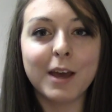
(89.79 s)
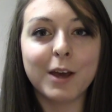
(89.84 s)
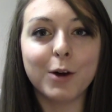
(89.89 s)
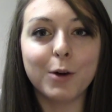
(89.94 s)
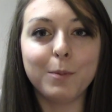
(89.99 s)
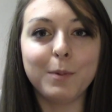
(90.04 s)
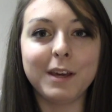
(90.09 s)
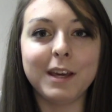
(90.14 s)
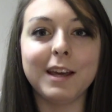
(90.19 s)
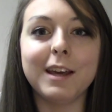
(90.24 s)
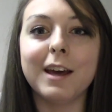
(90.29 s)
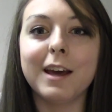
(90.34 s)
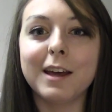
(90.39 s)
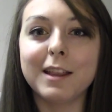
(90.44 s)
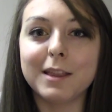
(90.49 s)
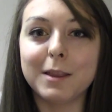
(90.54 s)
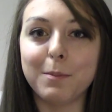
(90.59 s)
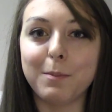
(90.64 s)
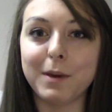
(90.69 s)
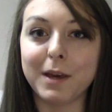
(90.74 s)
he'll be
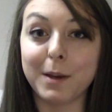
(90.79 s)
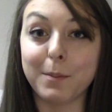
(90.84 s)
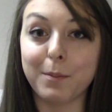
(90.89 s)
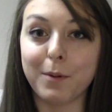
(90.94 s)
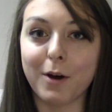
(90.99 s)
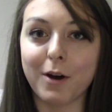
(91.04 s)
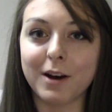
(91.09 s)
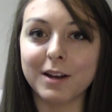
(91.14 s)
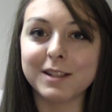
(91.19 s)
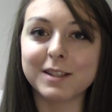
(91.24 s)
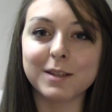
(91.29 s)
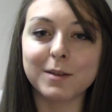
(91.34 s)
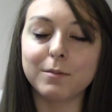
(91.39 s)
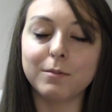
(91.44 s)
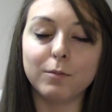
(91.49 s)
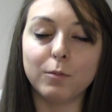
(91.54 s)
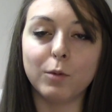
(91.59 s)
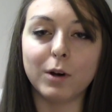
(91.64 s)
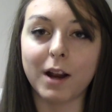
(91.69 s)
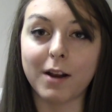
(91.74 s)
the big boss,
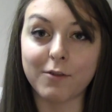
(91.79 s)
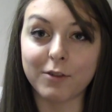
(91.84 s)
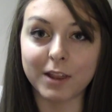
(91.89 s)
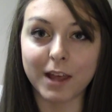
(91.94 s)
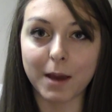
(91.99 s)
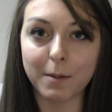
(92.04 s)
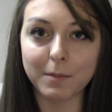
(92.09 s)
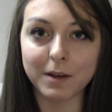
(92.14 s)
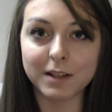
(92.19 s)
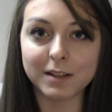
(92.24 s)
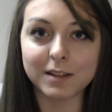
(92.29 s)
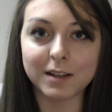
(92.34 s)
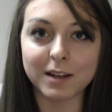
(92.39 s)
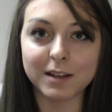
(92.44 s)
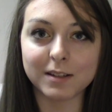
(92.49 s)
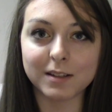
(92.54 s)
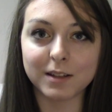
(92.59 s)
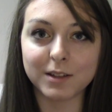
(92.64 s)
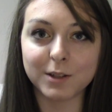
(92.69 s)
whatever that means in this